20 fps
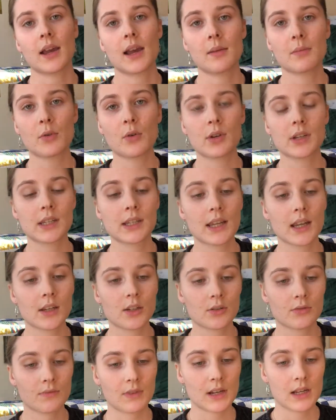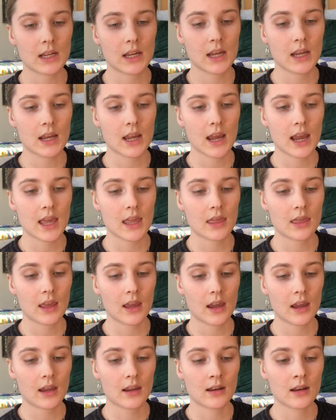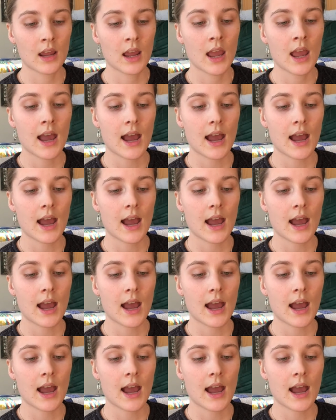I'm going to get to reading and then